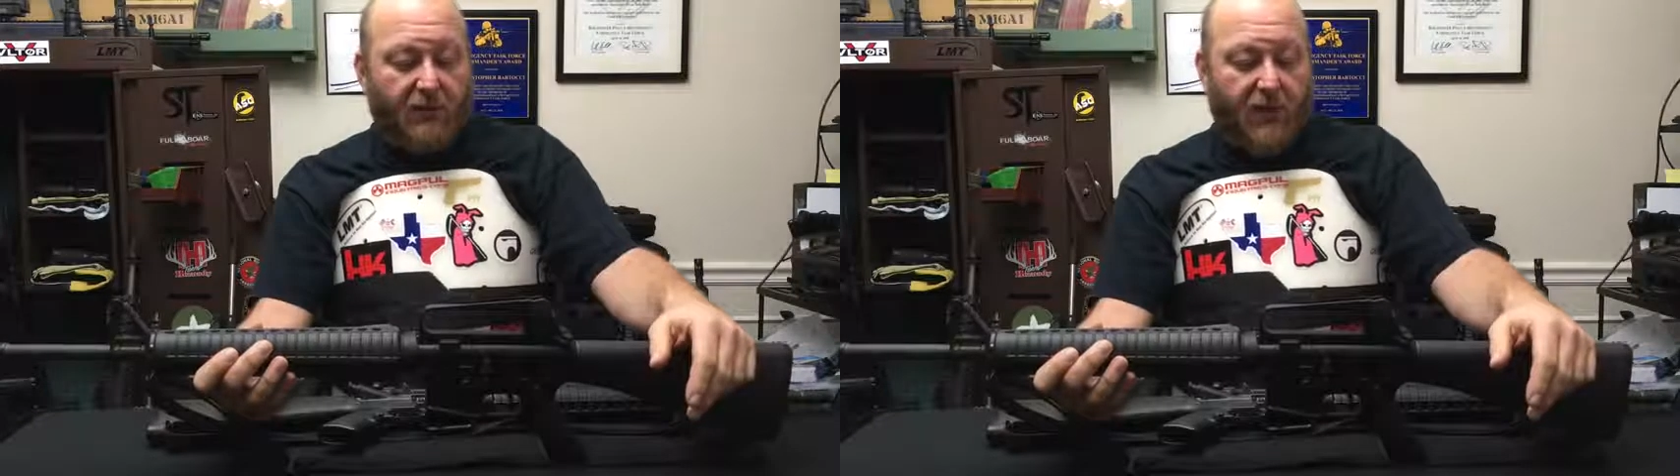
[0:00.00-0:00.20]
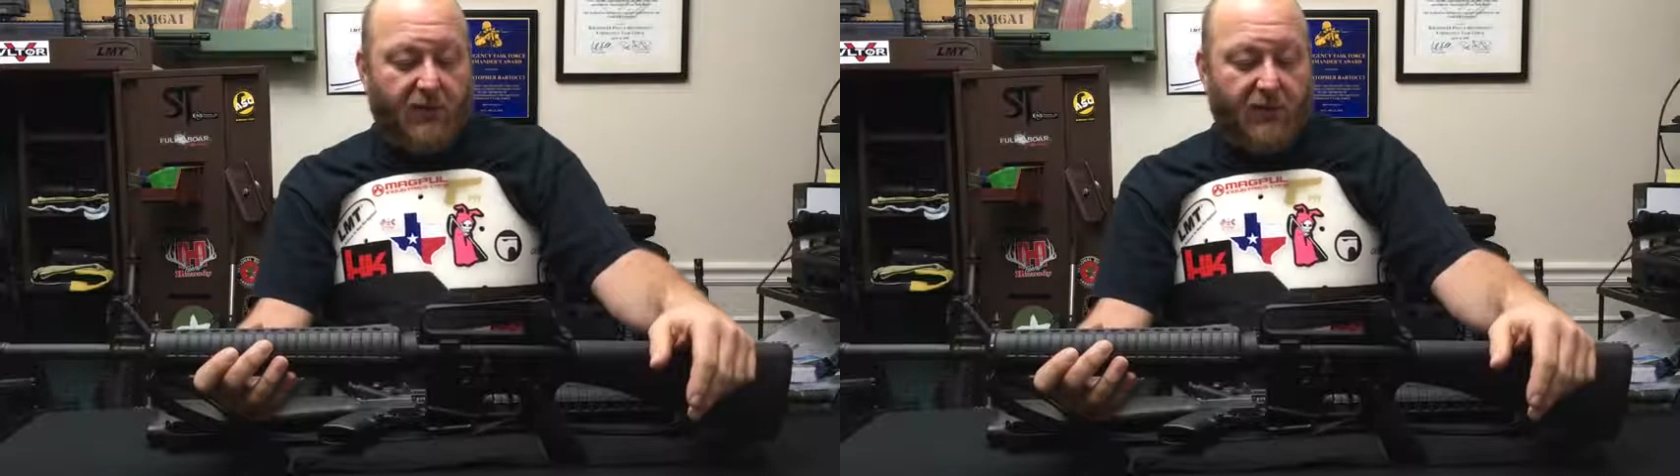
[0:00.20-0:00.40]

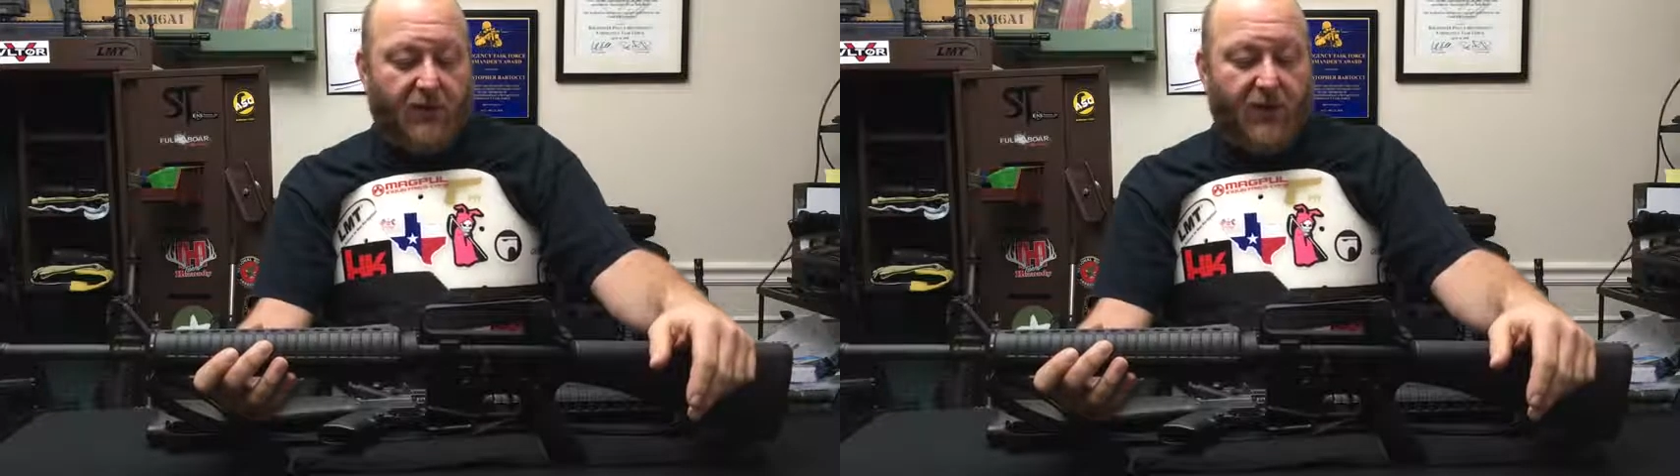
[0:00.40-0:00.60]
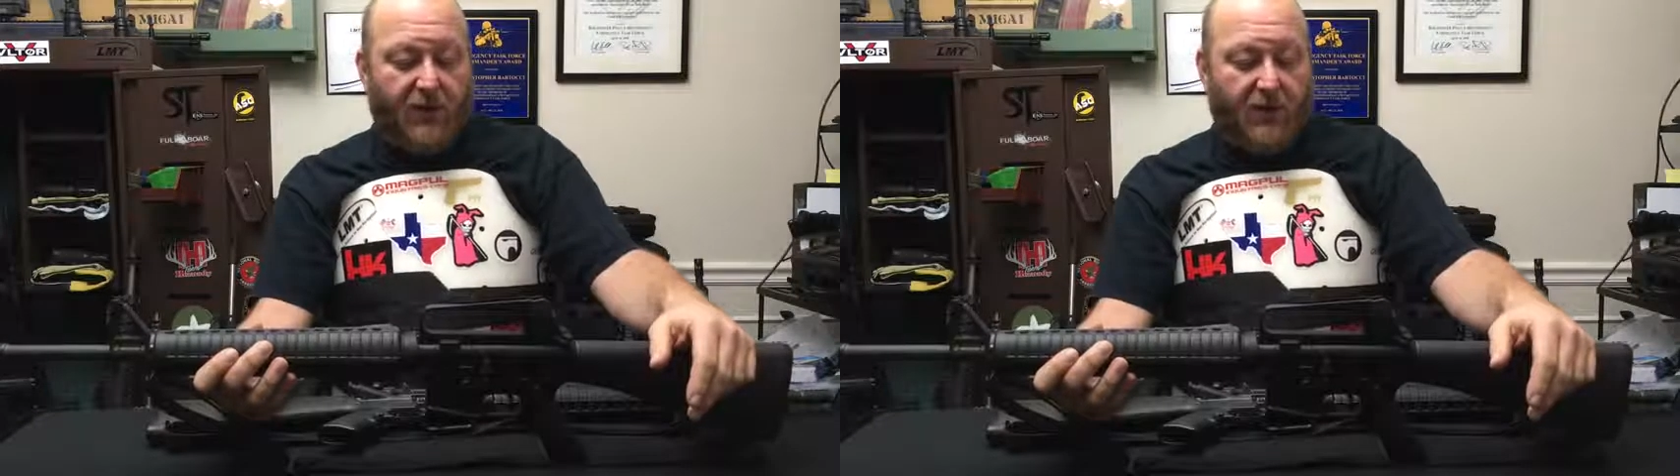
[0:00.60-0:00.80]
But if you
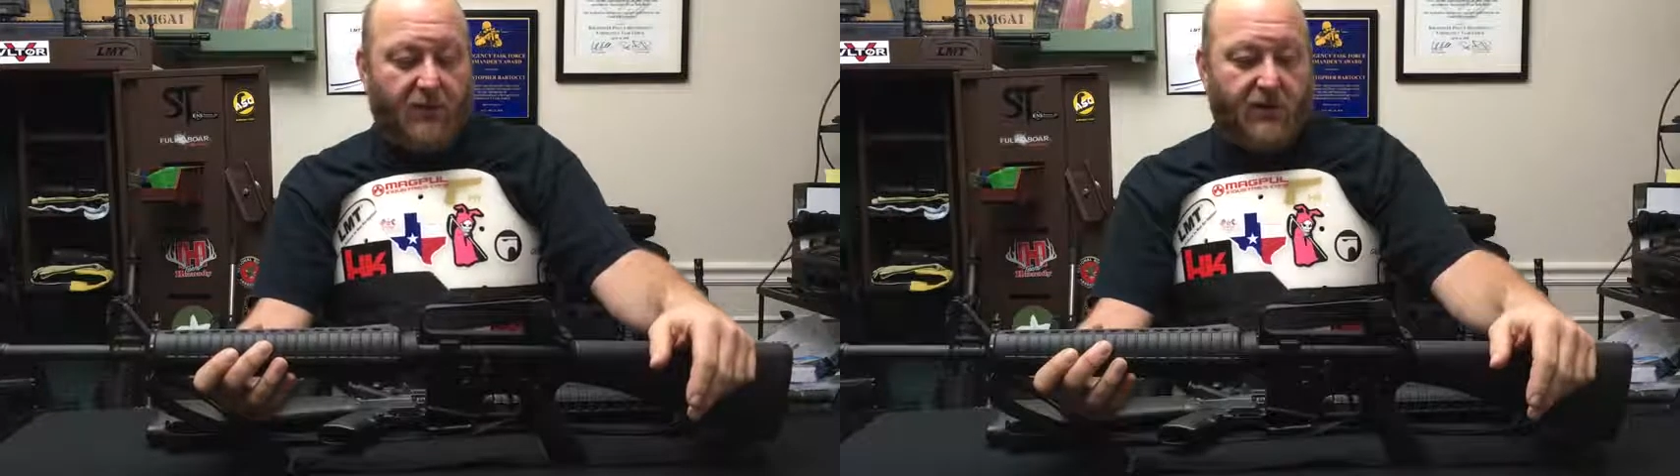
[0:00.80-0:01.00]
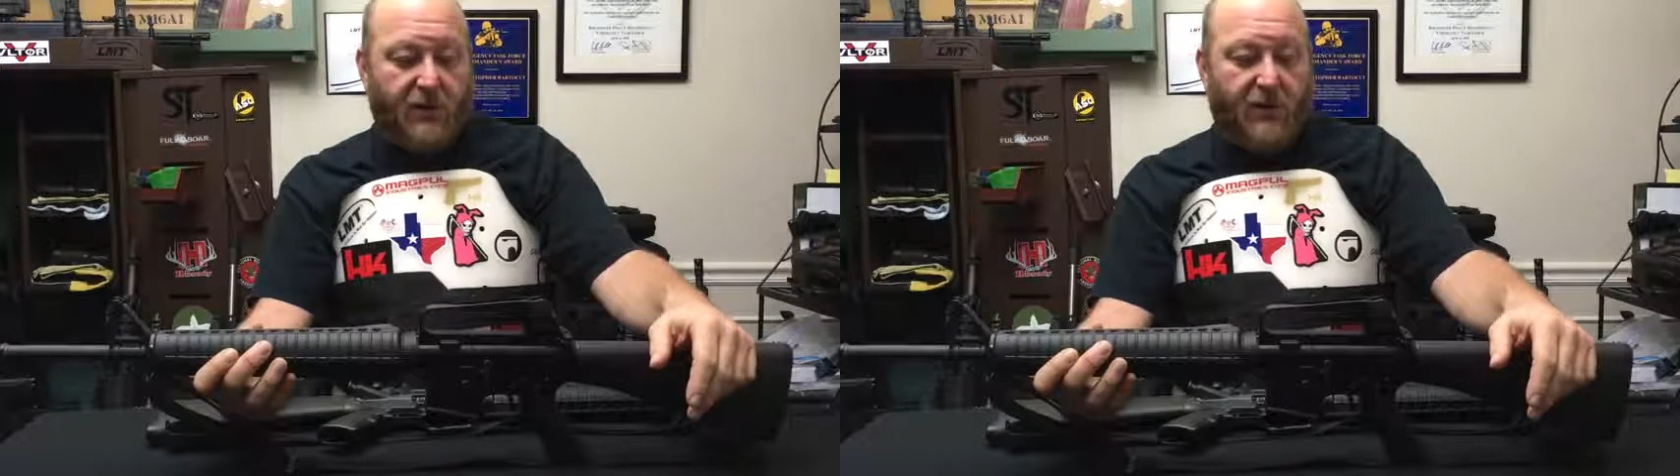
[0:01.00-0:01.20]
wanted to
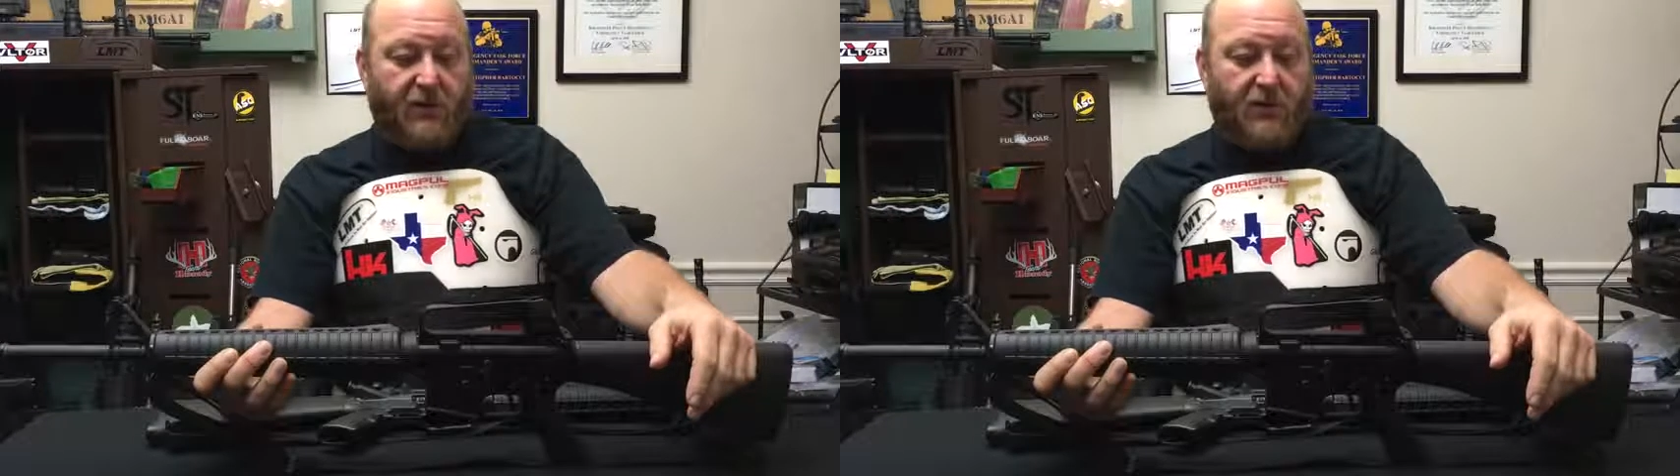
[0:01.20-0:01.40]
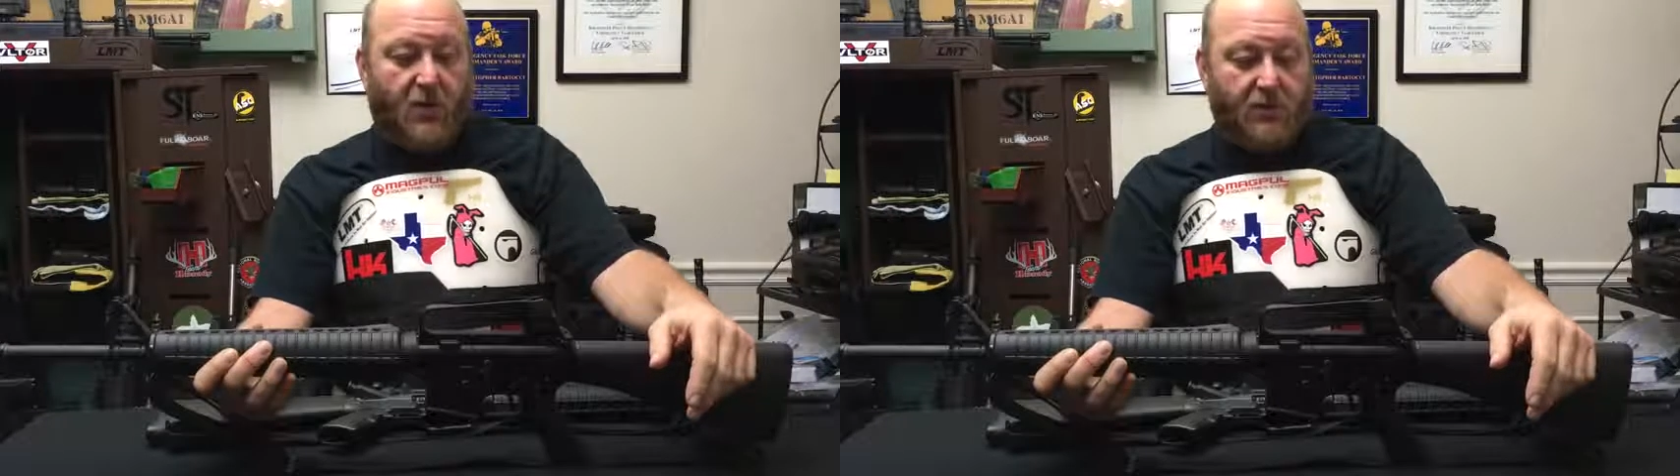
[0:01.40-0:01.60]

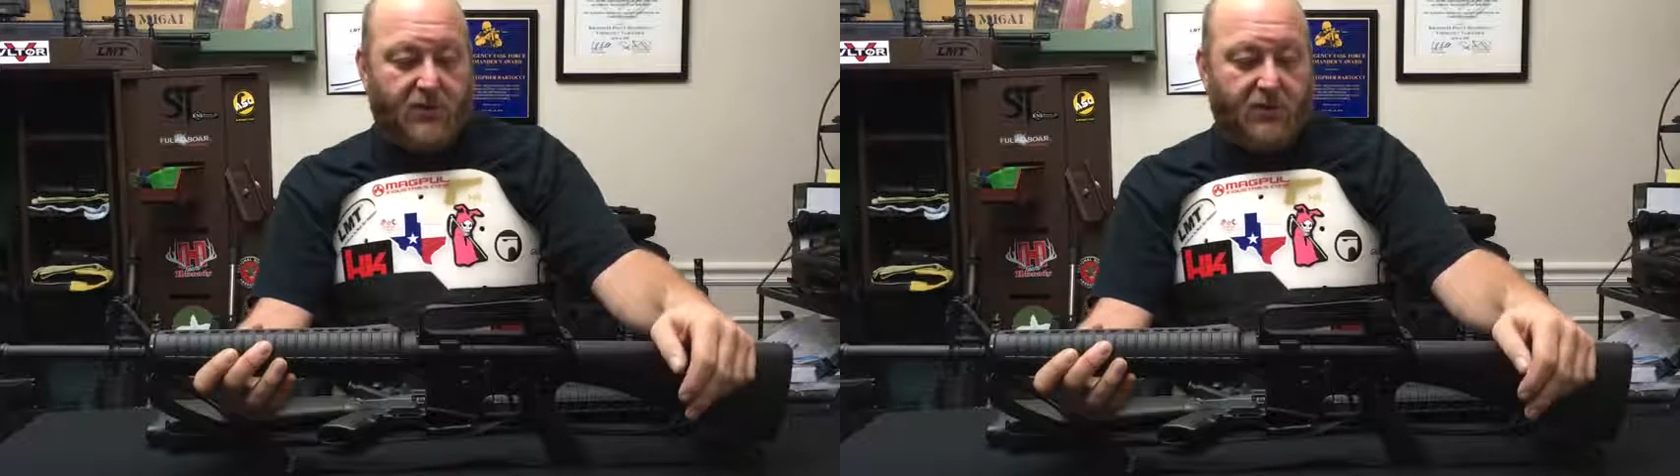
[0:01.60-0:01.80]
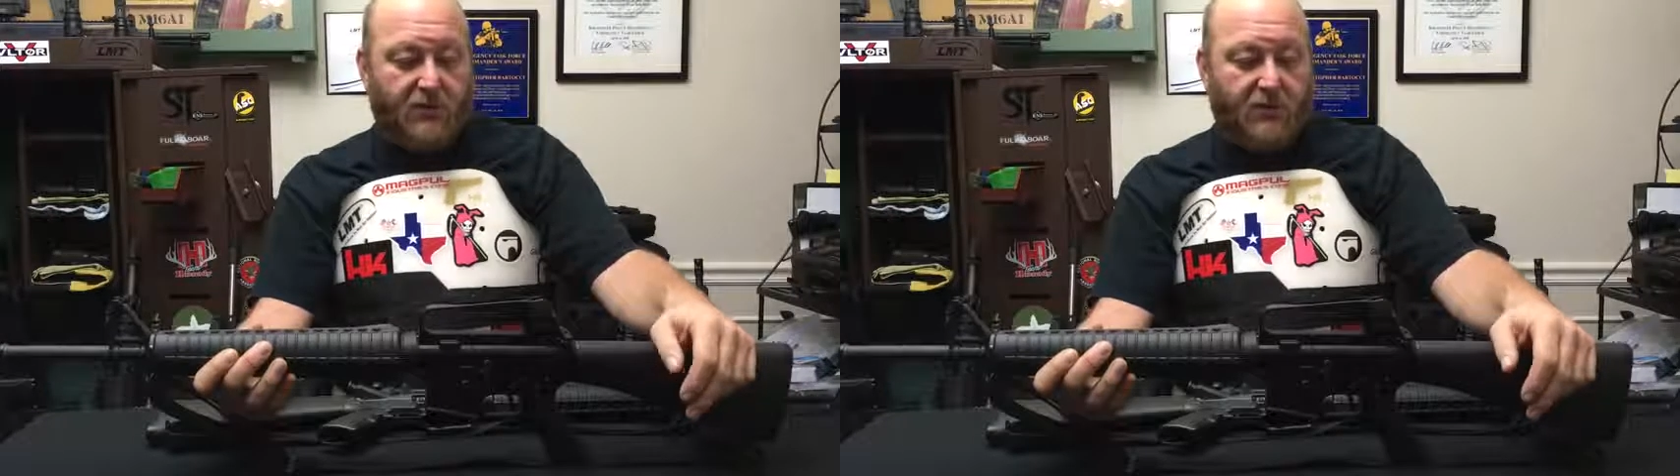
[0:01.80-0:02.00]
go
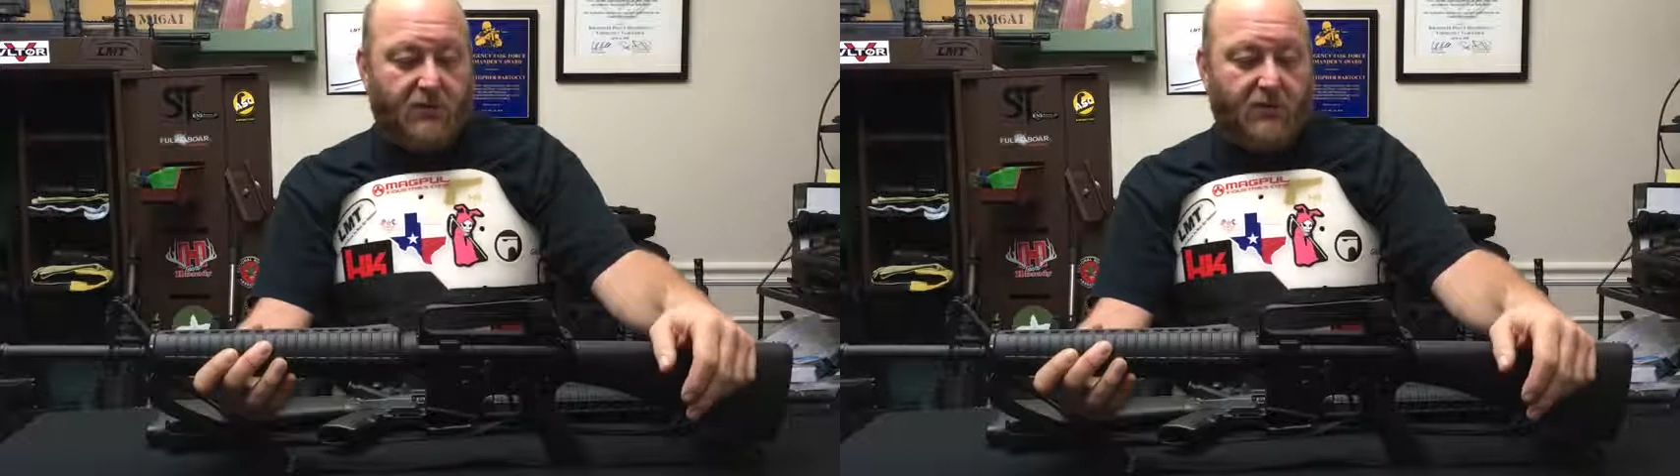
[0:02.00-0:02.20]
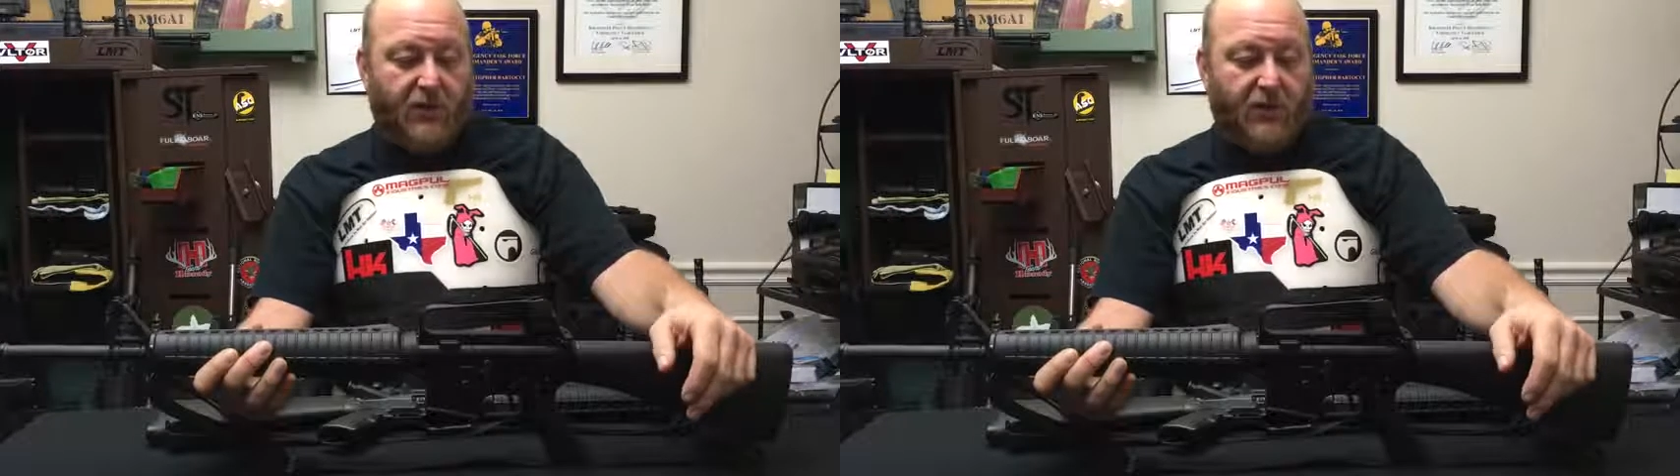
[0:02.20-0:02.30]
old school,